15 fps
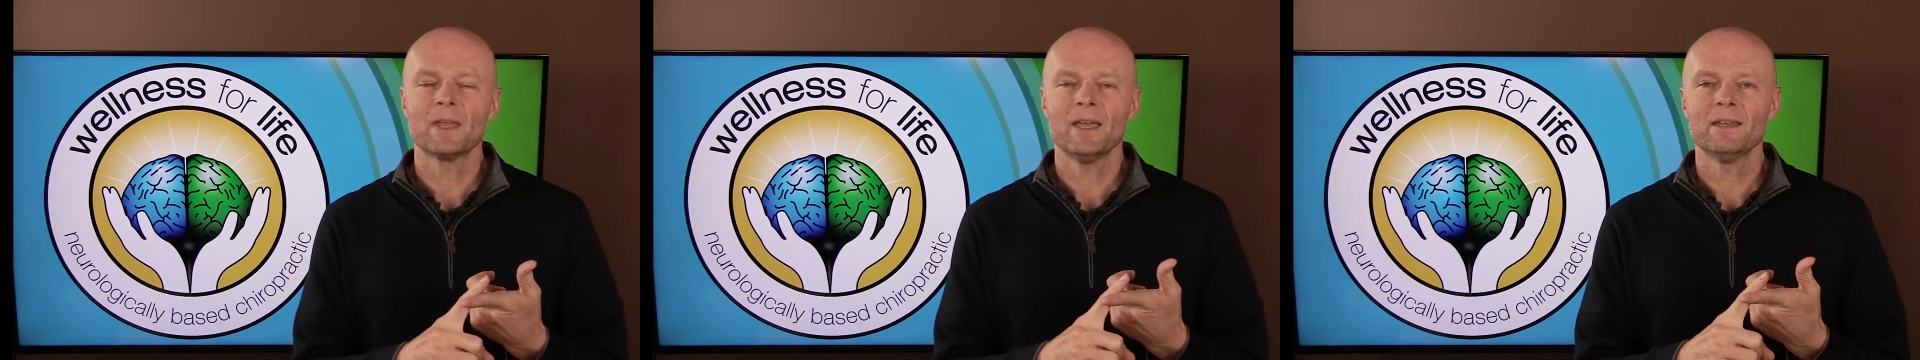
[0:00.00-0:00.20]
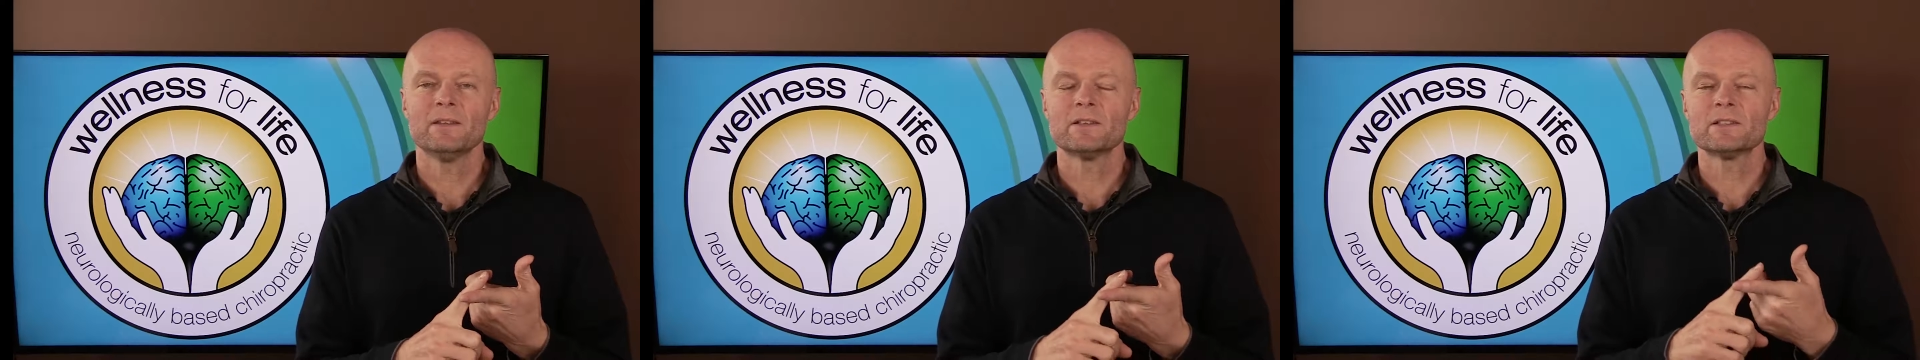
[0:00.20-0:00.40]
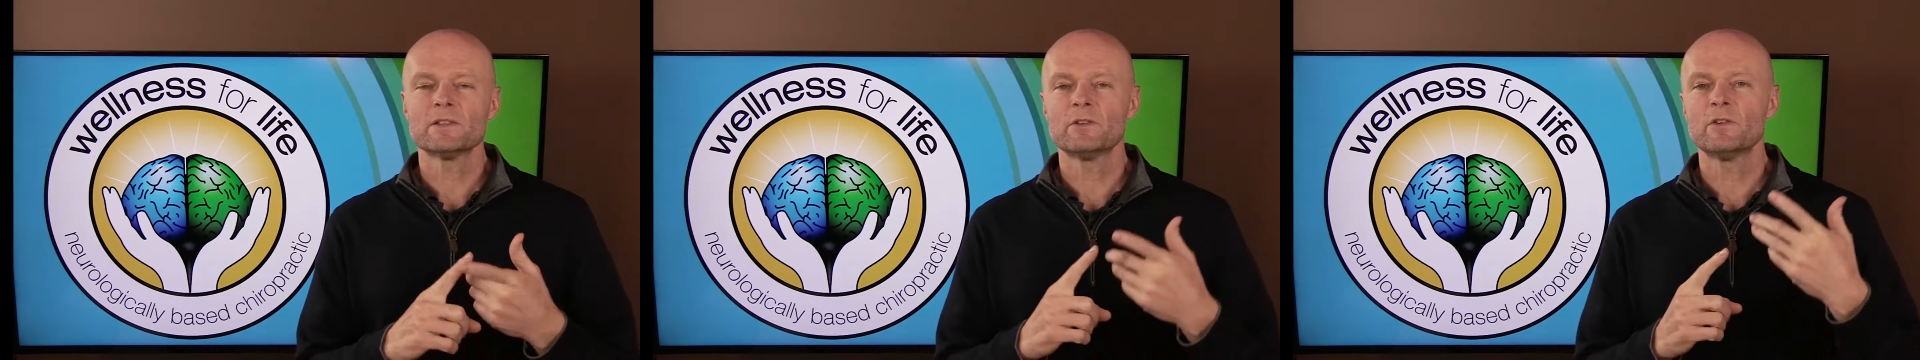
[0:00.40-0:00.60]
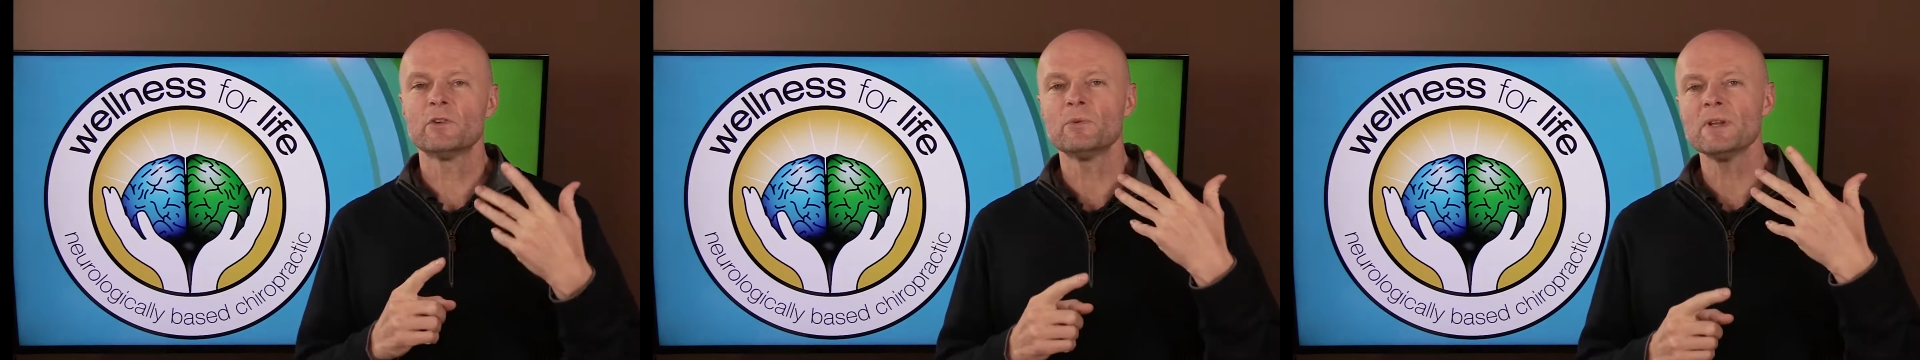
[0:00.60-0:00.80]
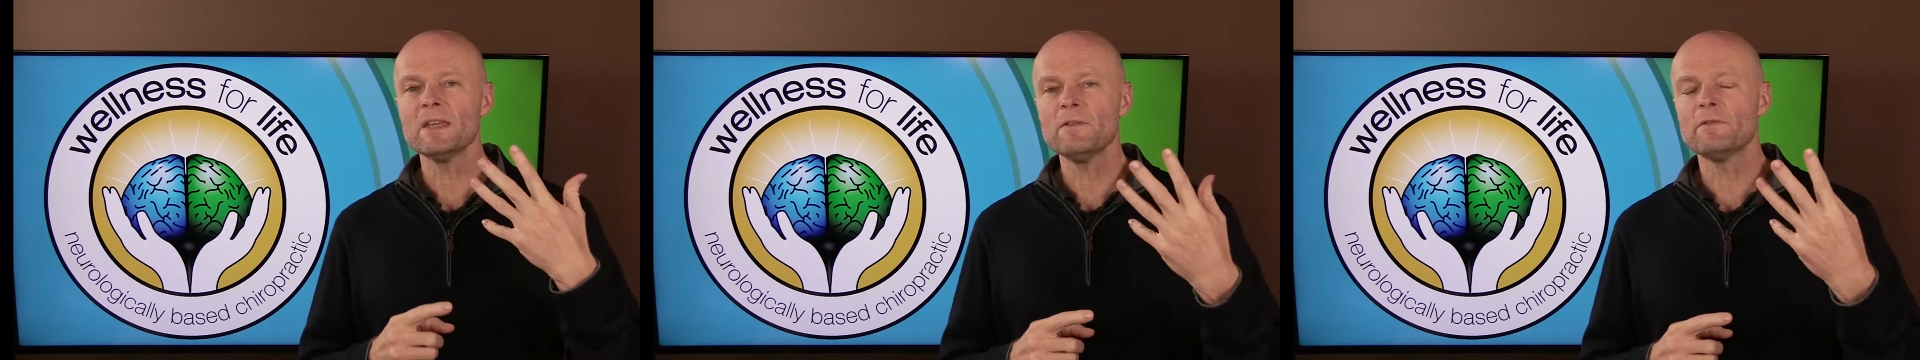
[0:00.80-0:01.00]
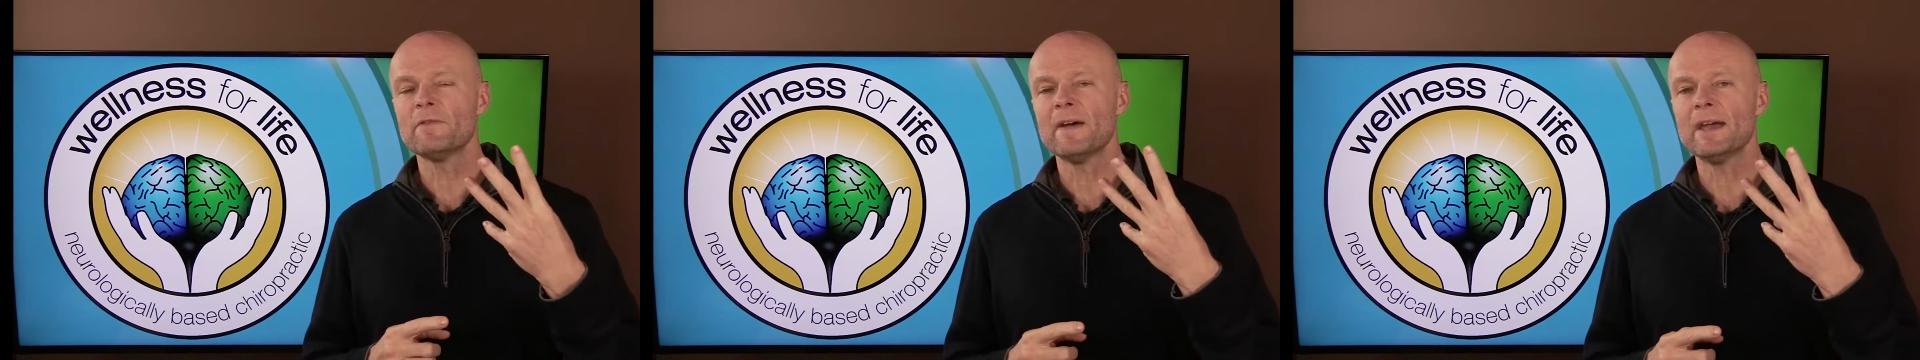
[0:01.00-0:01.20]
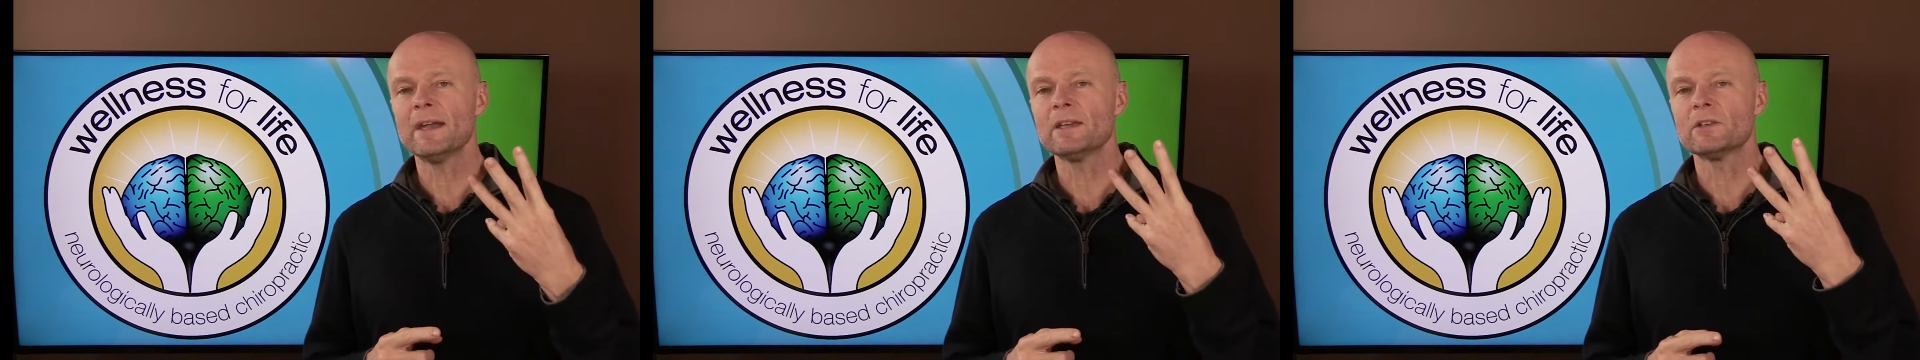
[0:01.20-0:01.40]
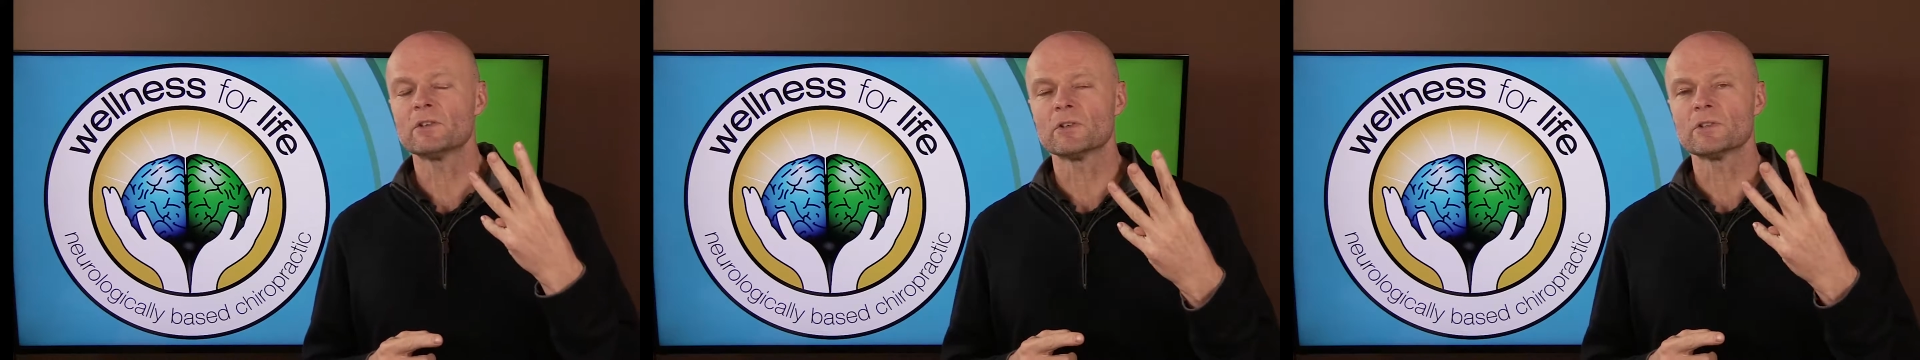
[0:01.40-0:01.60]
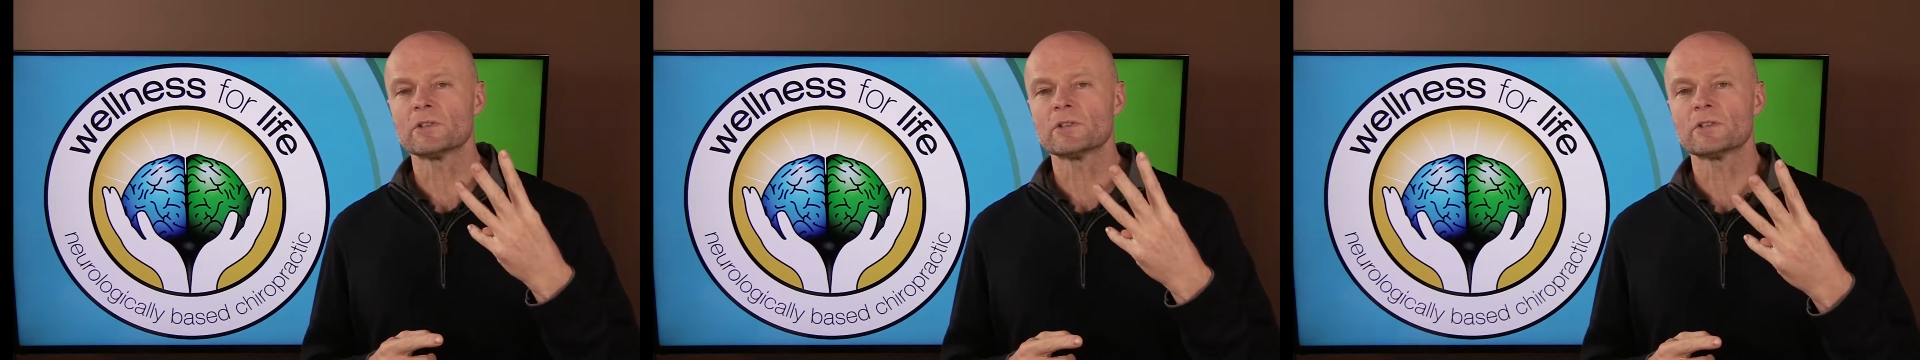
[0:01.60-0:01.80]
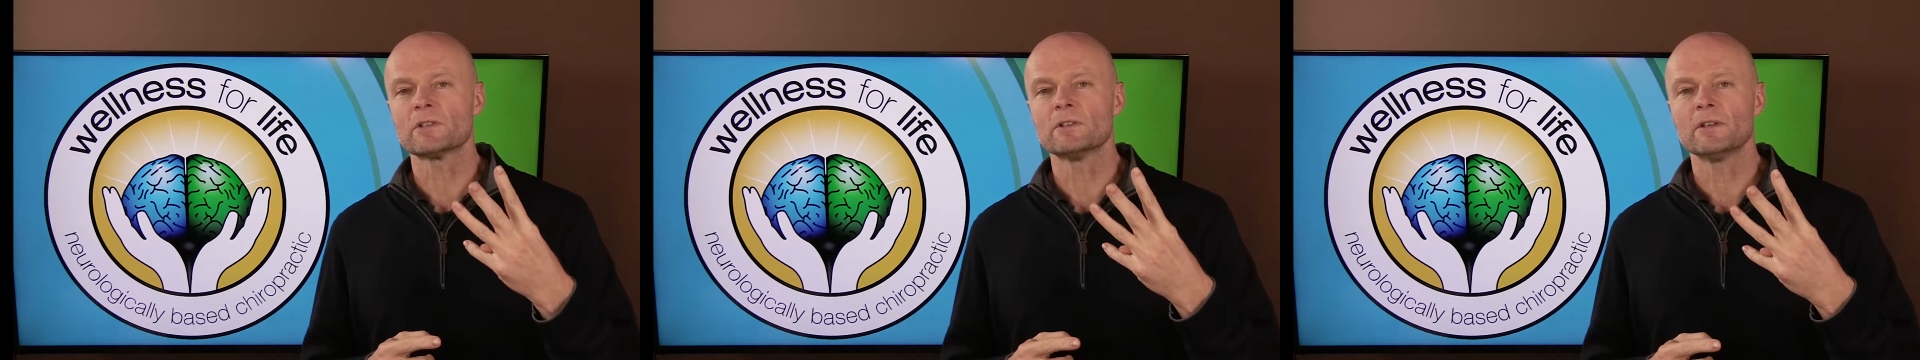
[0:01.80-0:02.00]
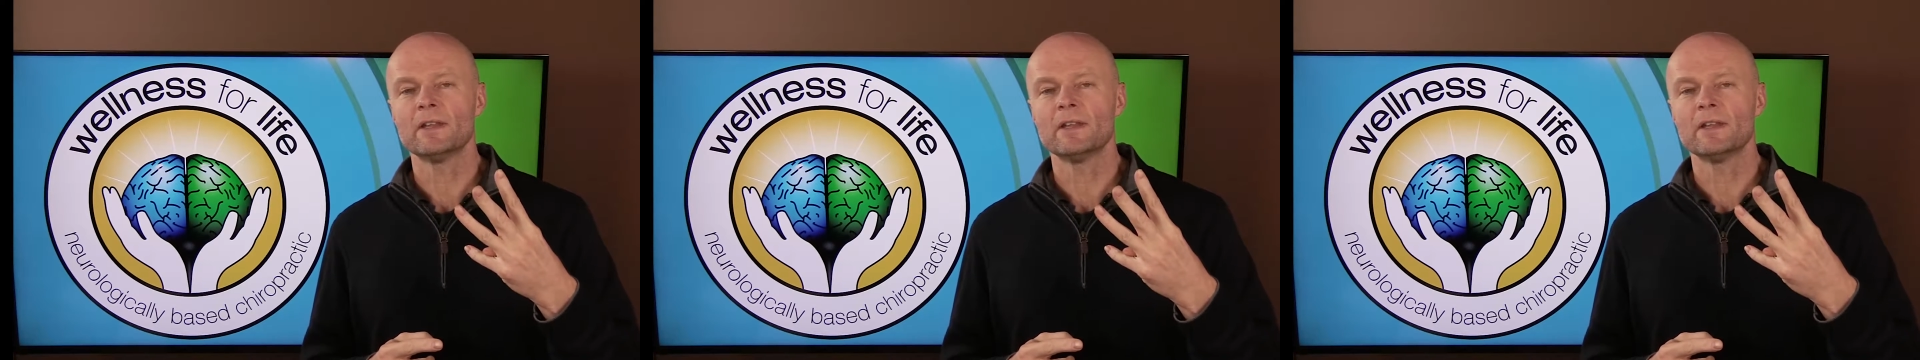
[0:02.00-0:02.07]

and there's three factors